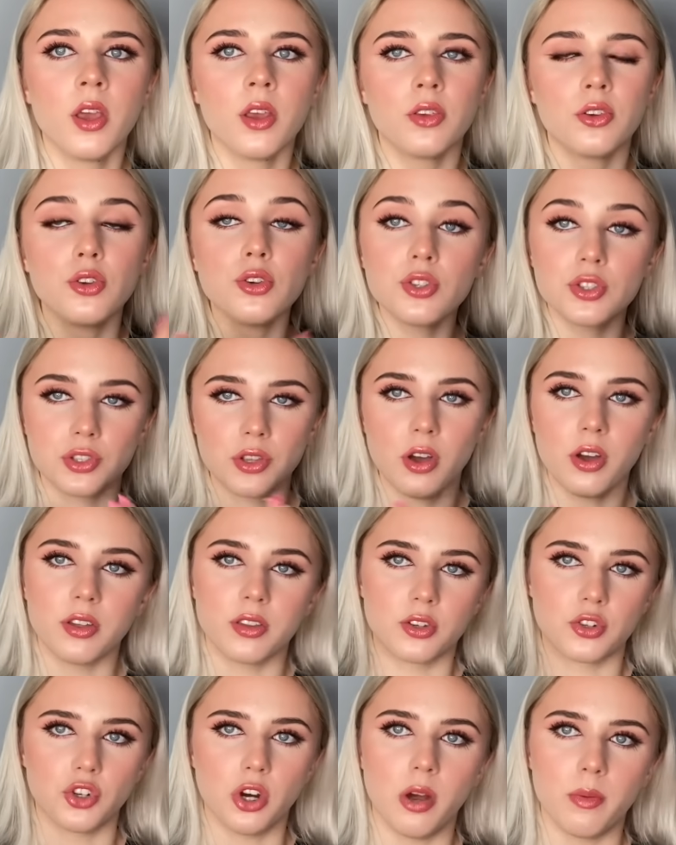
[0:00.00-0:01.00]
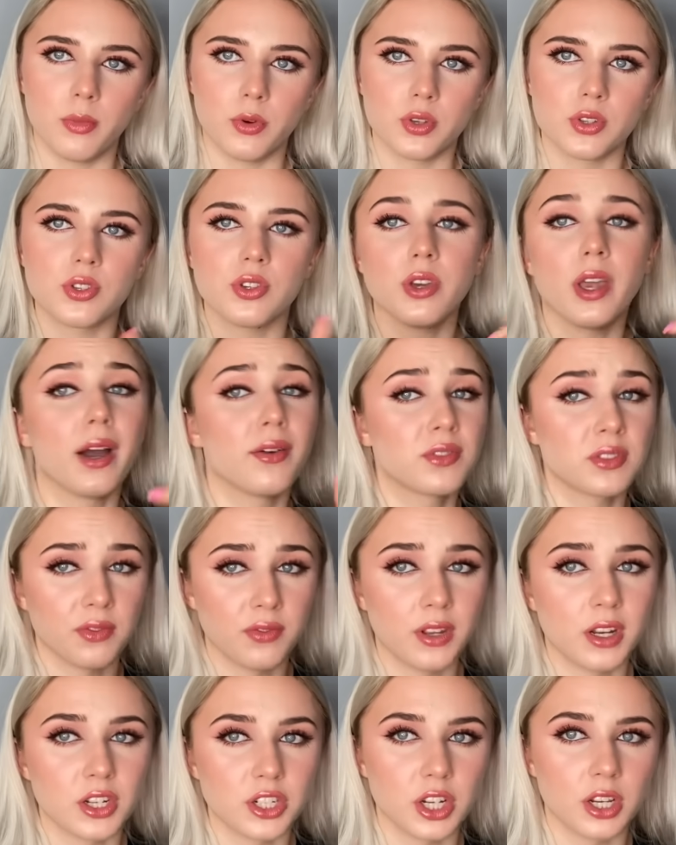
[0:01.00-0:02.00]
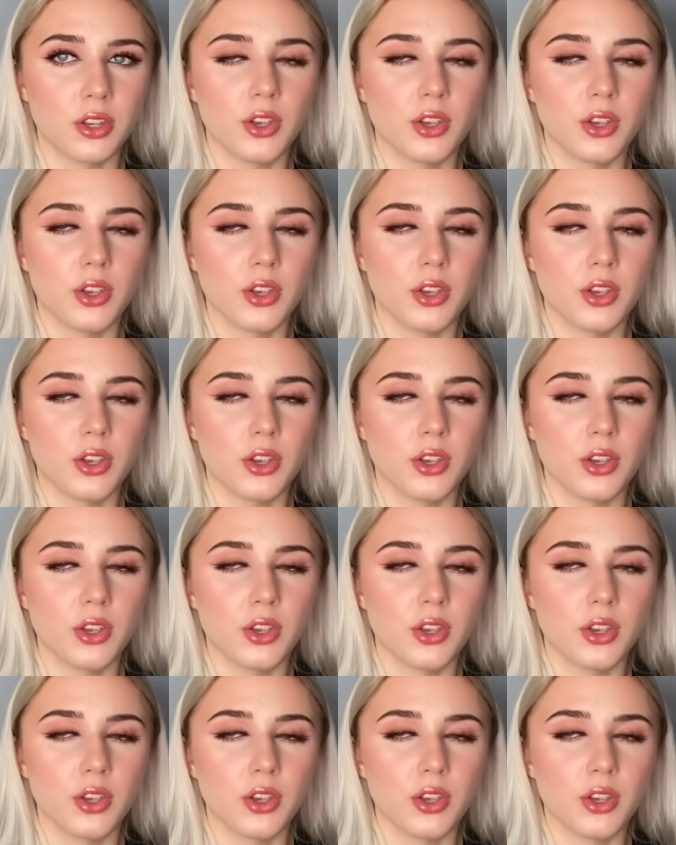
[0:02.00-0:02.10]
You started the drama, so you have to finish it.